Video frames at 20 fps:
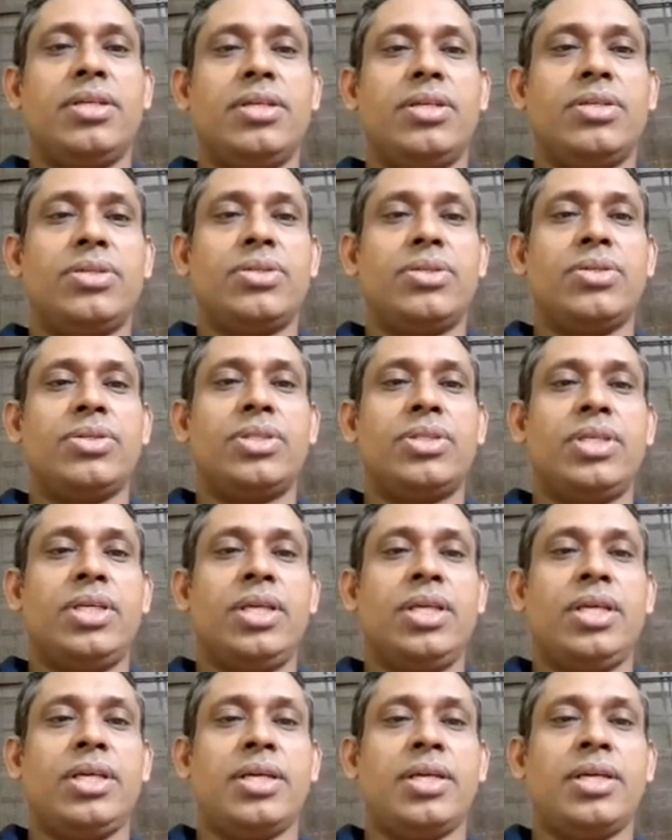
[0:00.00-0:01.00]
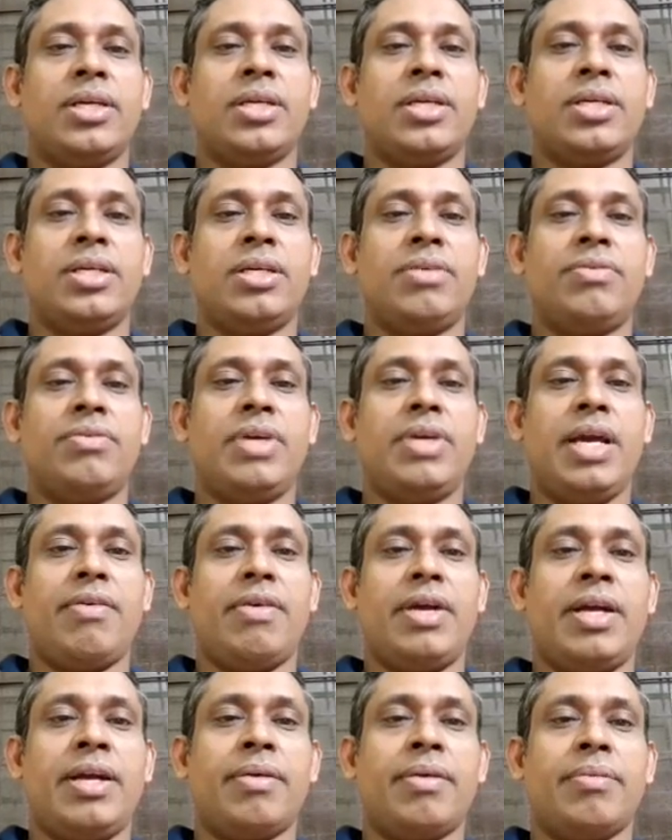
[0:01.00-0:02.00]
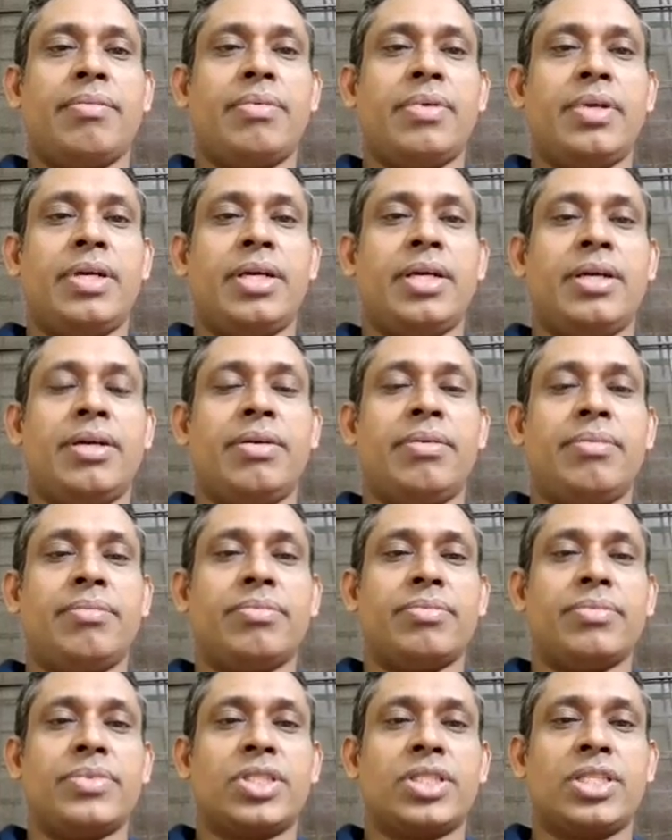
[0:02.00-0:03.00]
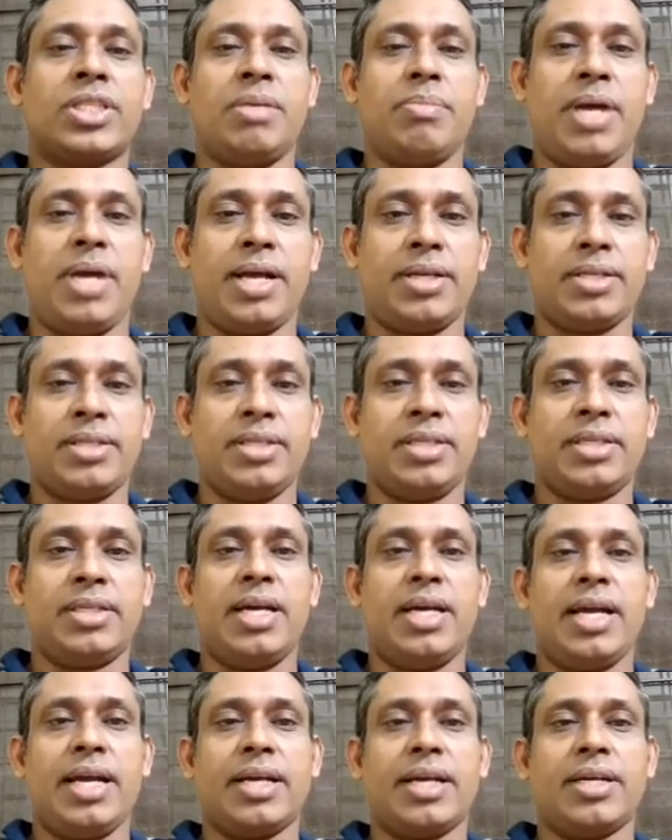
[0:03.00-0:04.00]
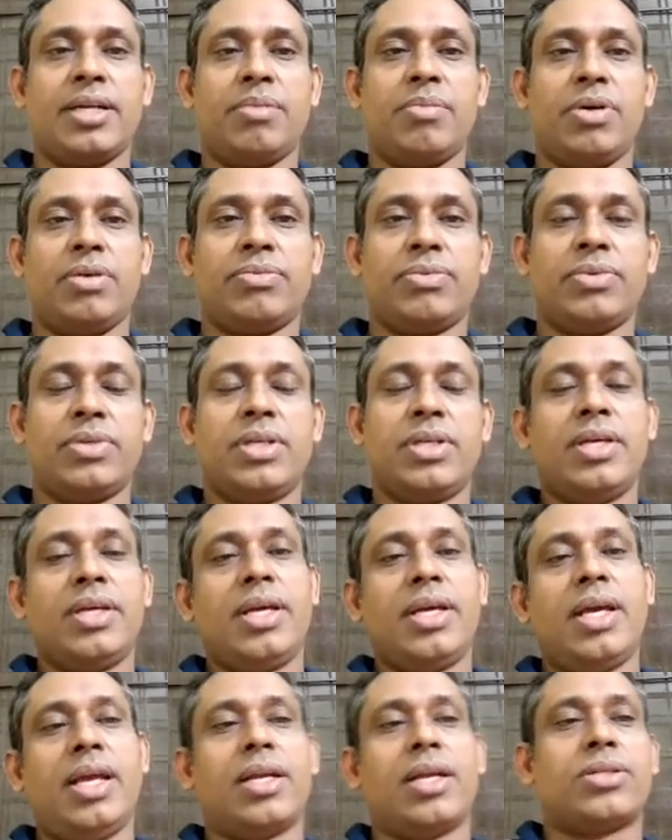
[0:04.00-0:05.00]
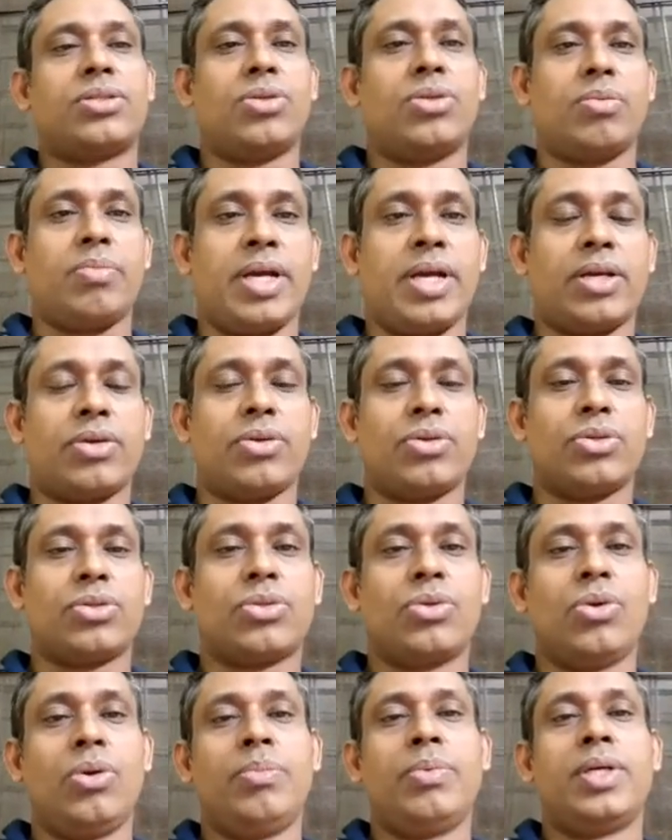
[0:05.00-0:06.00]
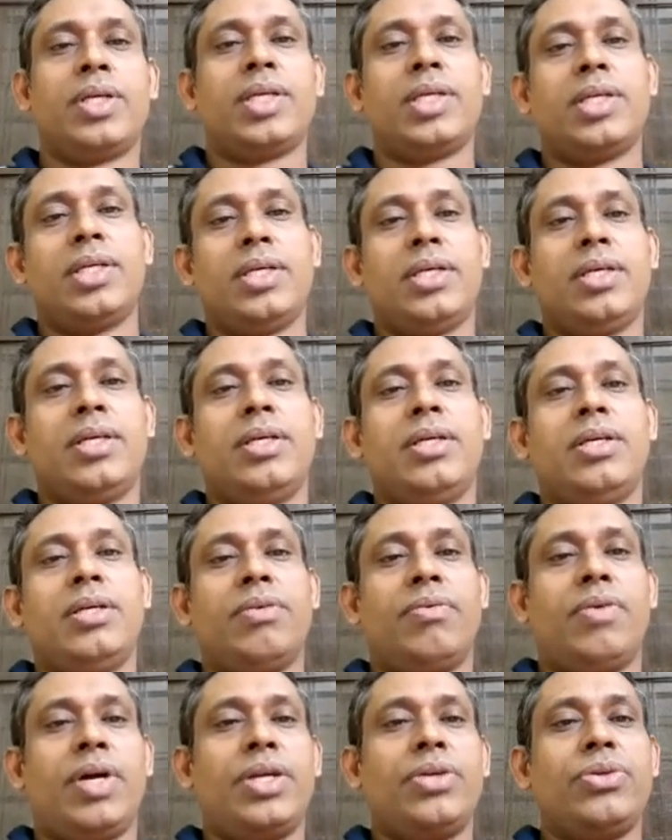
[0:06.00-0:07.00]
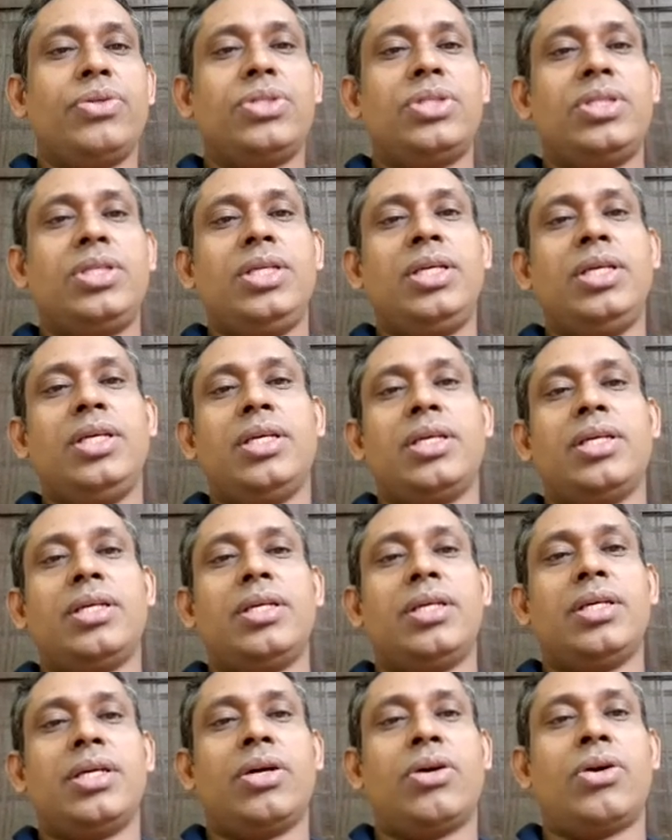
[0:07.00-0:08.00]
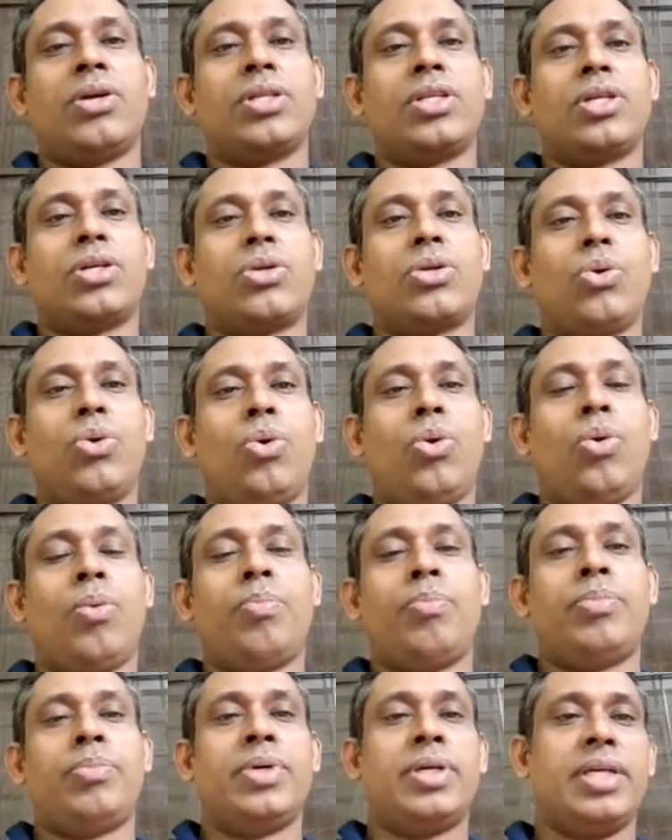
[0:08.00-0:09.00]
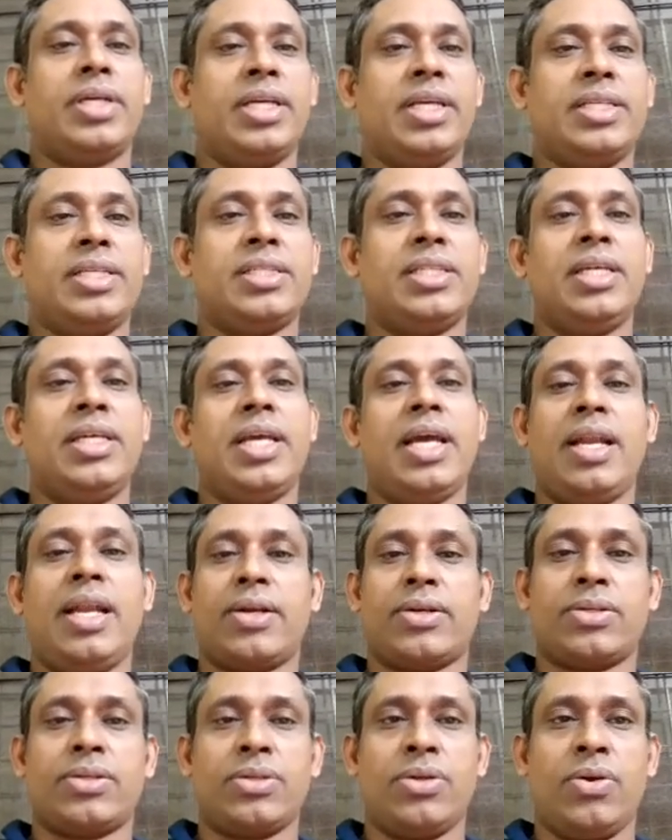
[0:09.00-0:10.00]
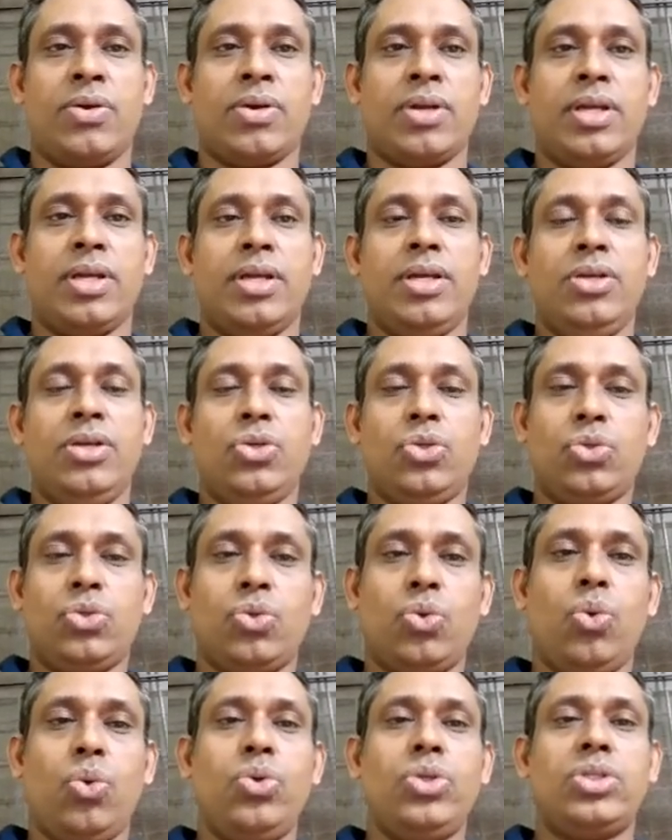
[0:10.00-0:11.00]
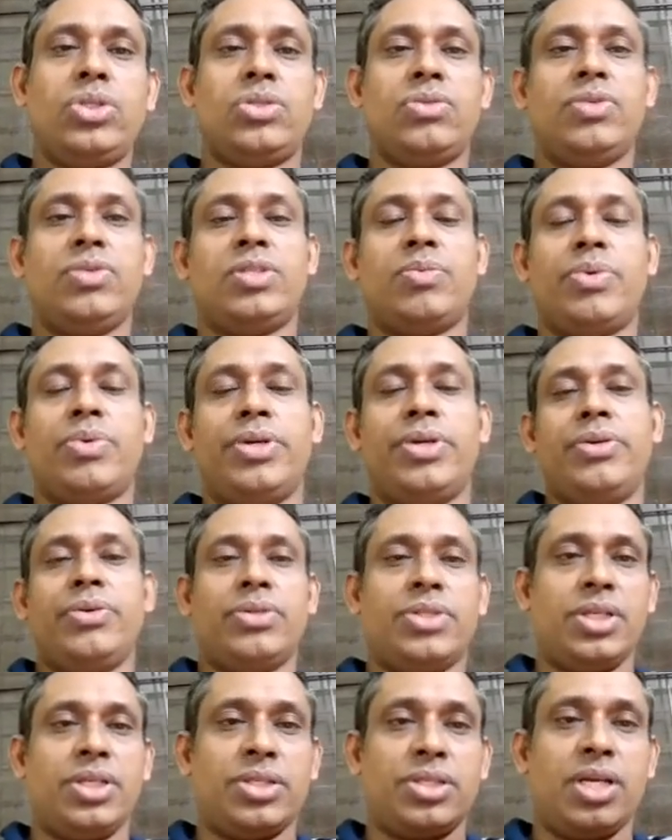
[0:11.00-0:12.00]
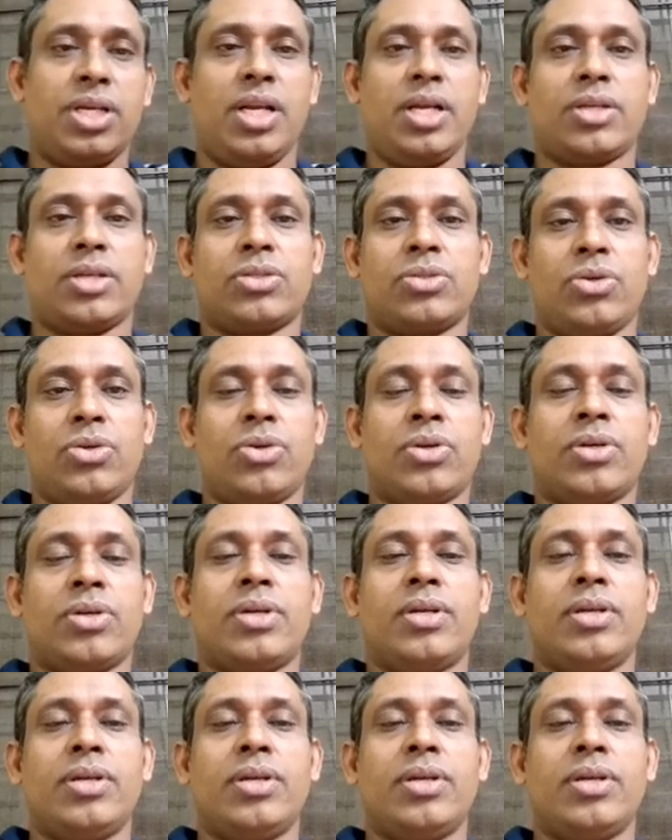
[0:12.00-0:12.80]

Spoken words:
So see here we have a schematic diagram of electron microscope. What you see on the top is the electron source, which produces electron